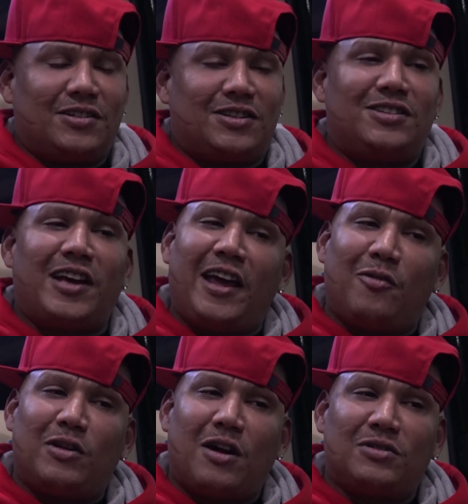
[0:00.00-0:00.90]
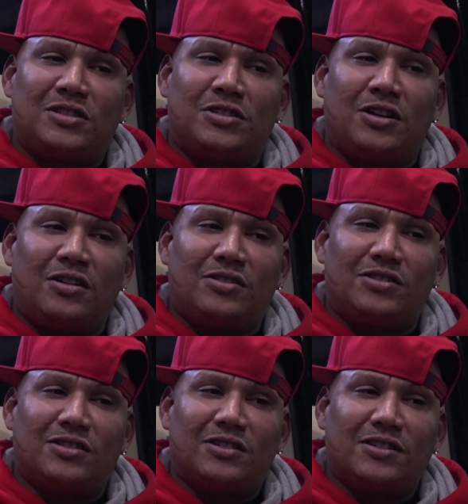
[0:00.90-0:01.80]
today when I was in church,
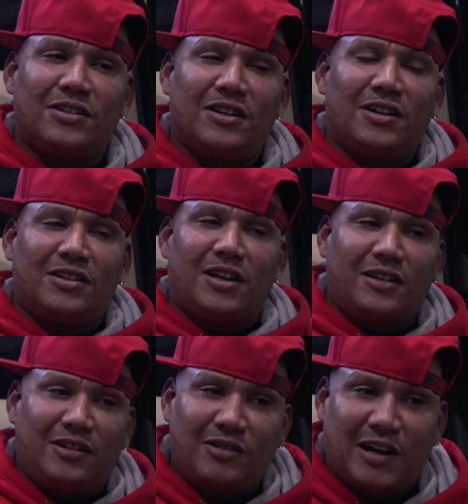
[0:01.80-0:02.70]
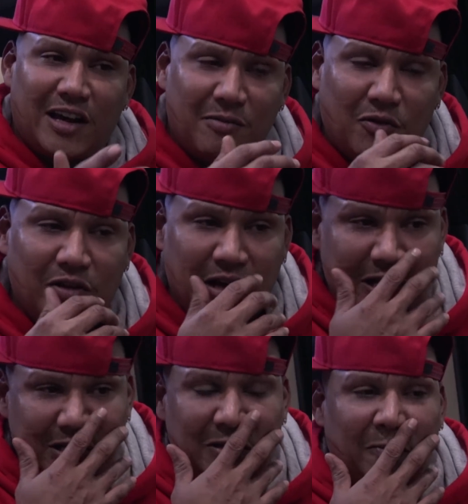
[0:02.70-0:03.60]
you know, I came over here
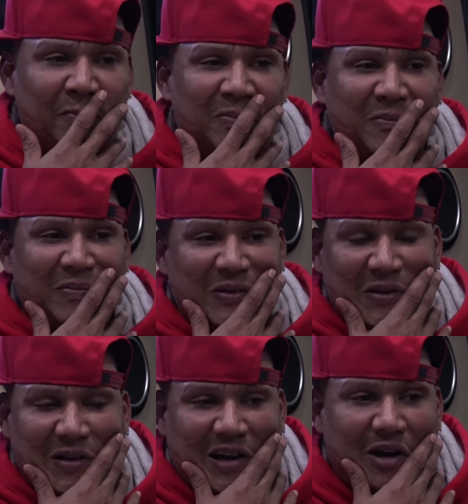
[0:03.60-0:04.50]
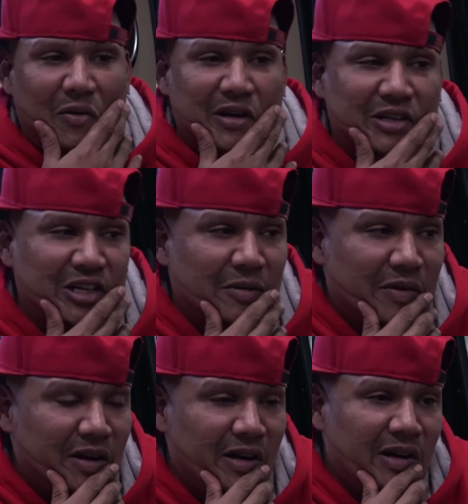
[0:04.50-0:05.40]
because I wanted to check
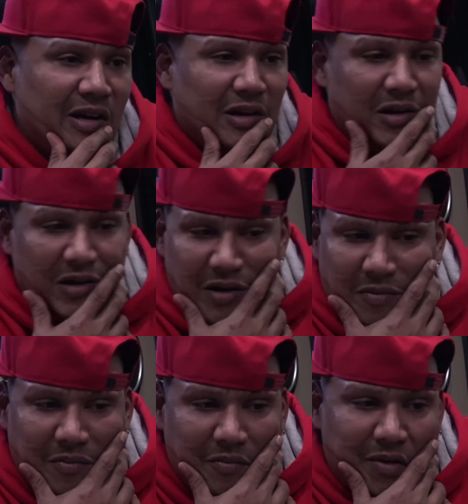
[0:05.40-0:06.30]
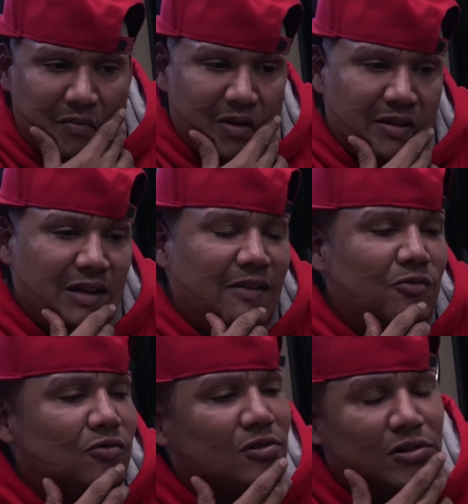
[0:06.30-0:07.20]
my brother
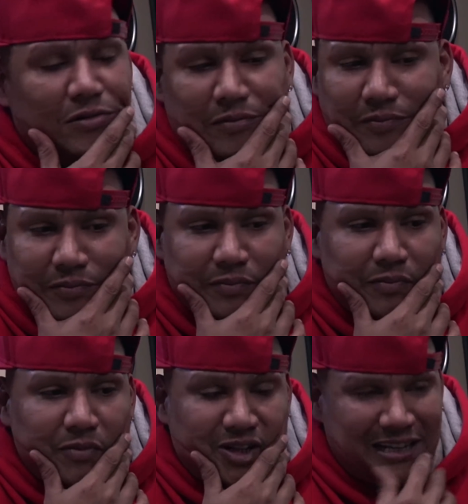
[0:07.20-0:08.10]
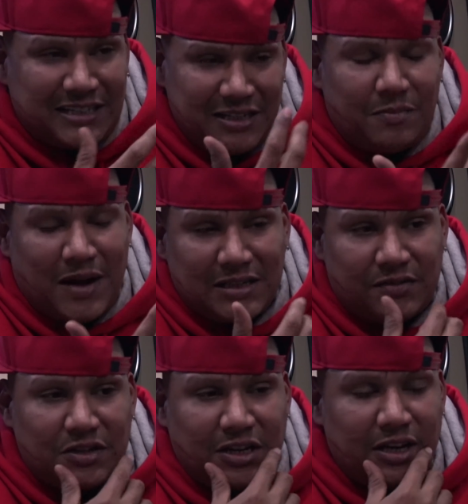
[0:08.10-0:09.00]
Level, because I seen the
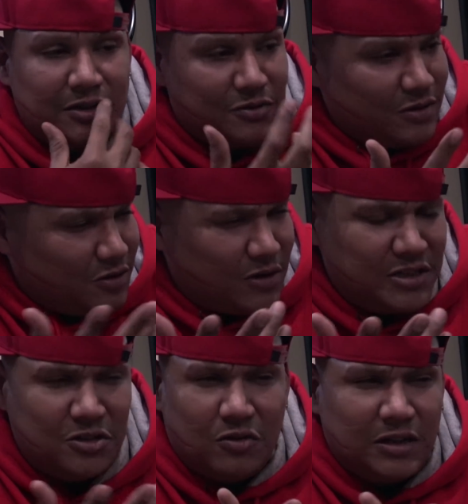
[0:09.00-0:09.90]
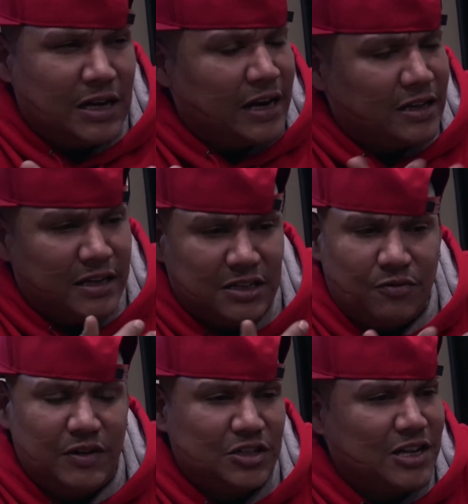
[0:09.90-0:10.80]
positive change when, you know, he's doing a lot of things. He
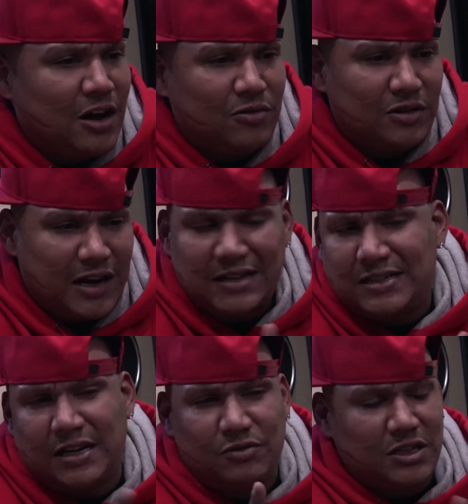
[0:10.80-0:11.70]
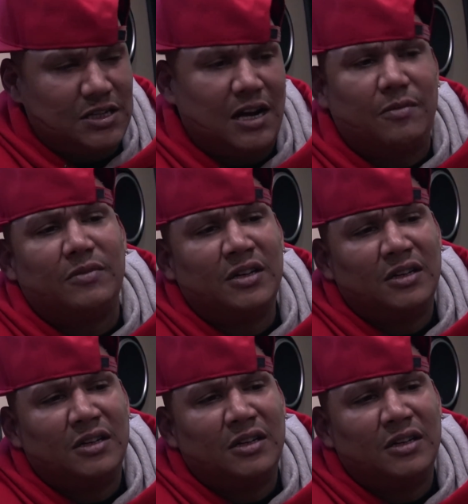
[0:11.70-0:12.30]
reached out. Like I said, it was a time